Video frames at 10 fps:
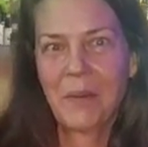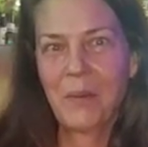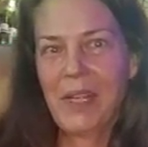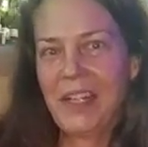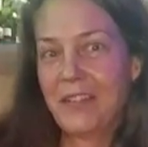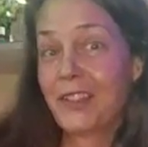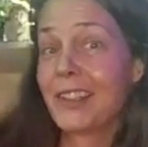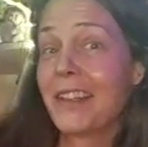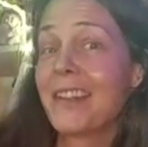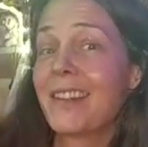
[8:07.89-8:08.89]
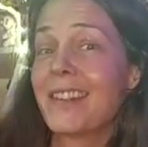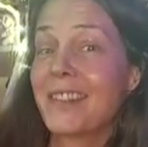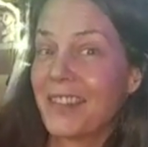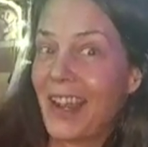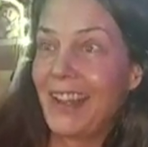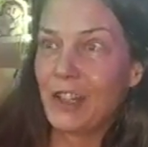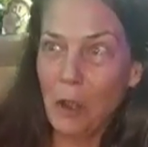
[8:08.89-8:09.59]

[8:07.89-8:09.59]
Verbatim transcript: We live and learn, right?